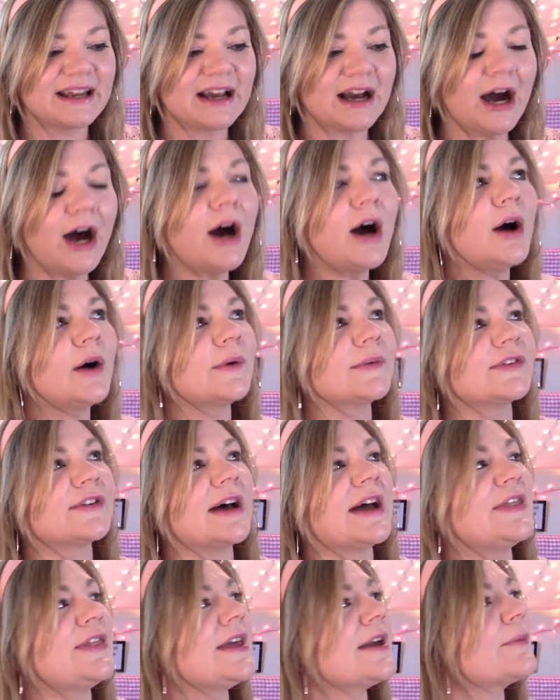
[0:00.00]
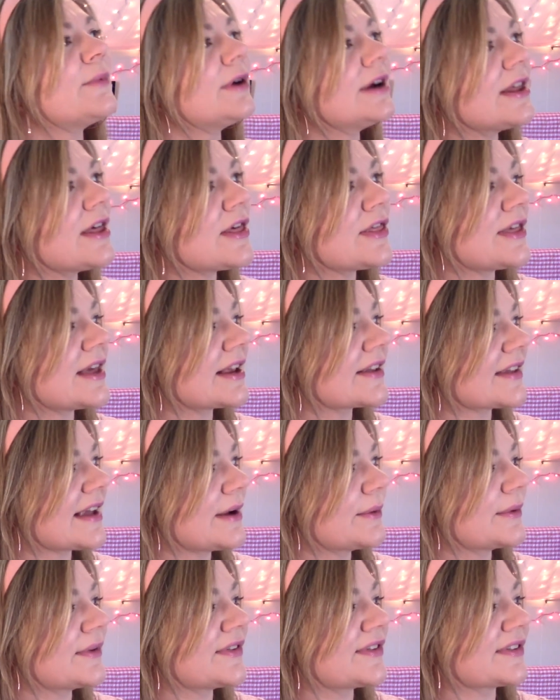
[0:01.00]
I think one of the things
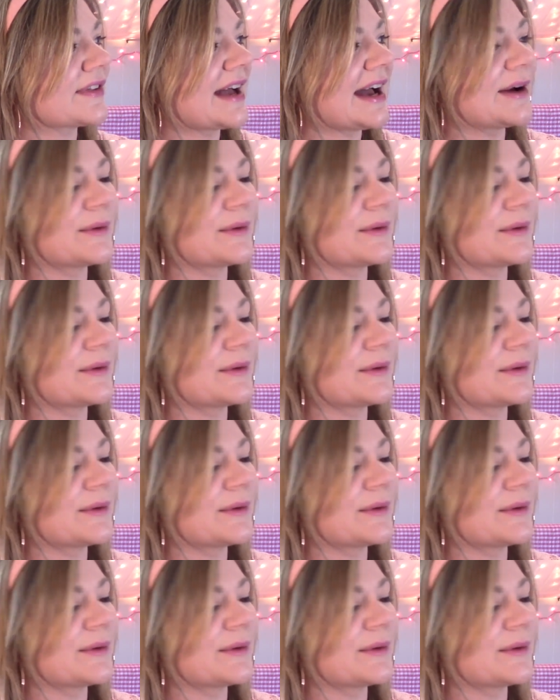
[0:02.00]
I was,